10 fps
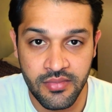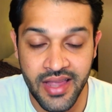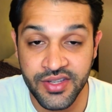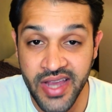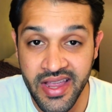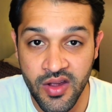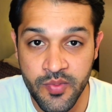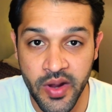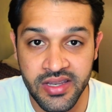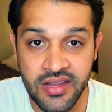and Django
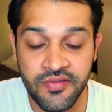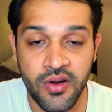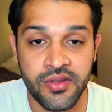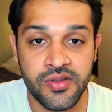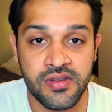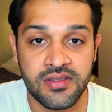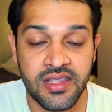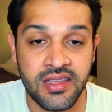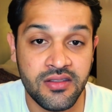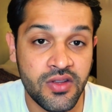by default uses
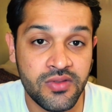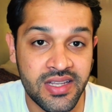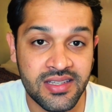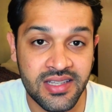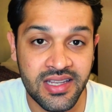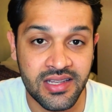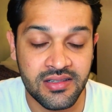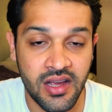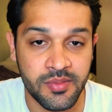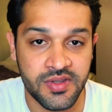the UTC
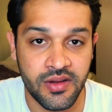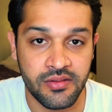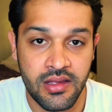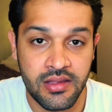time zone.